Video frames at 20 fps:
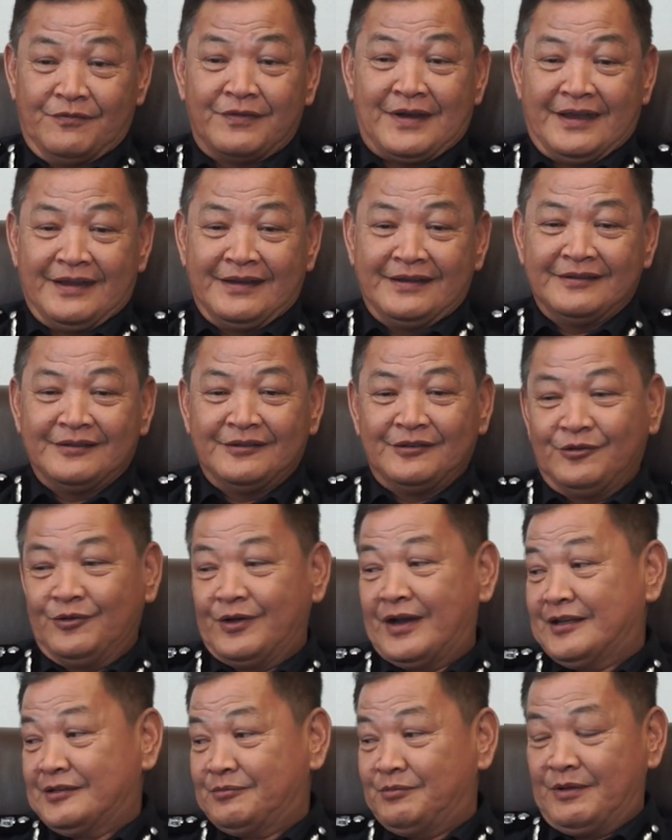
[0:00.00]
Fine.
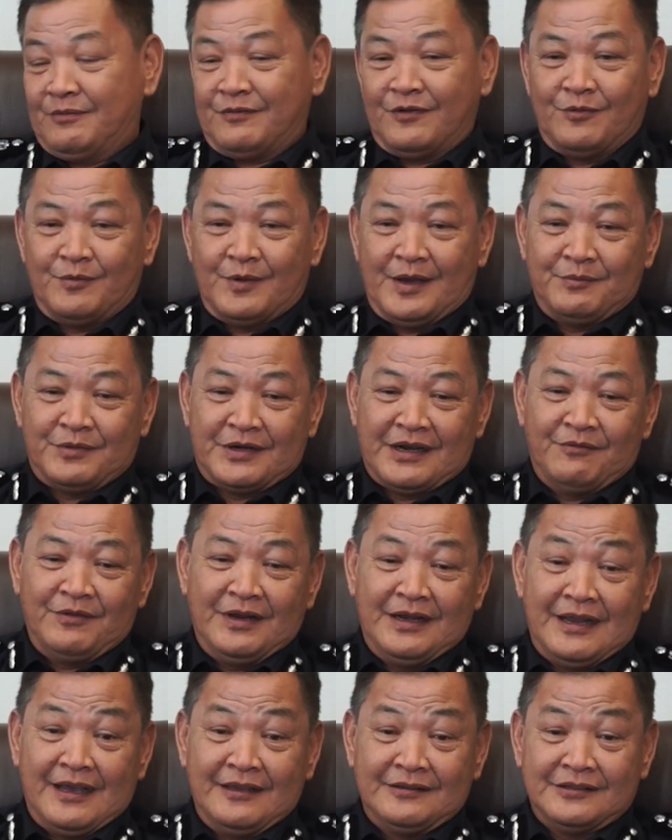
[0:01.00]
You asked me for my
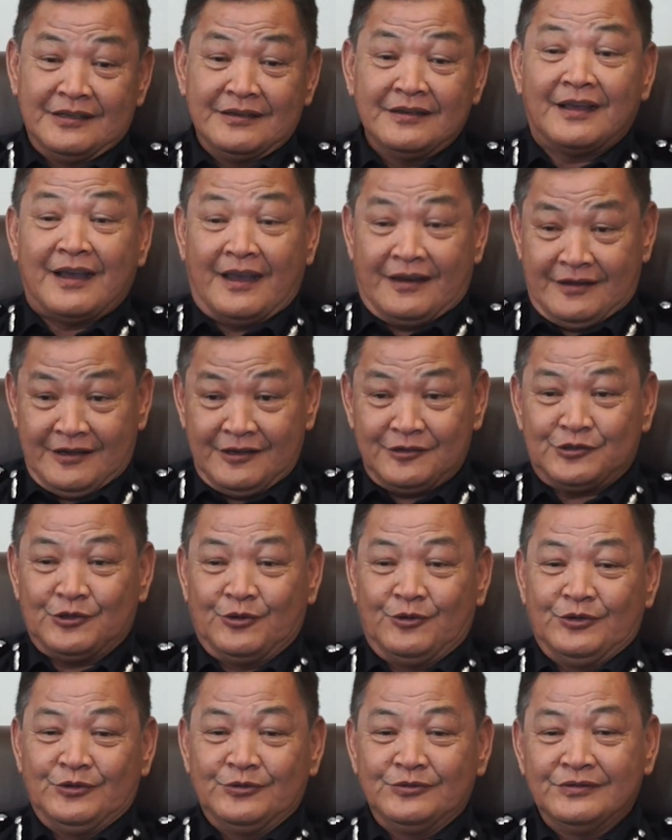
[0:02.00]
driving license. I did
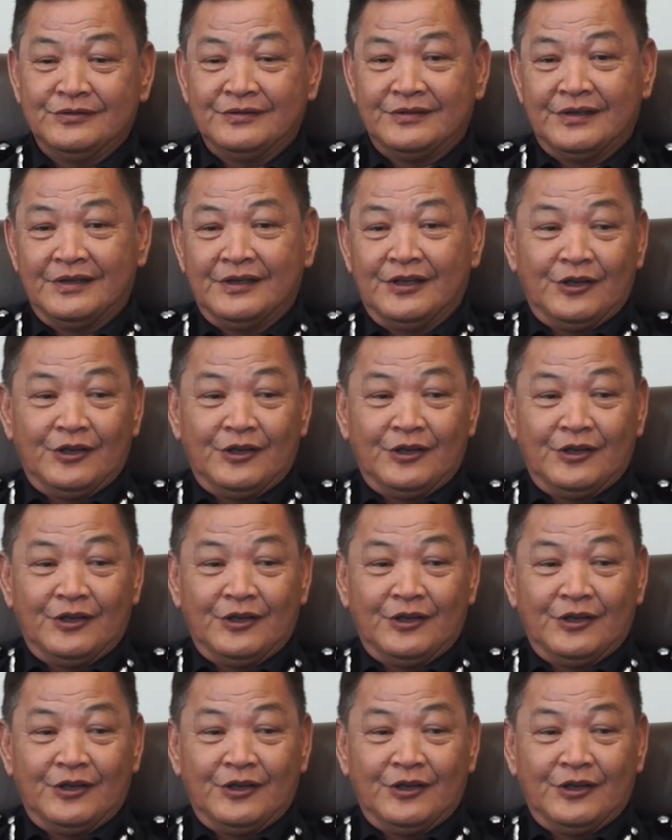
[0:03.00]
show you.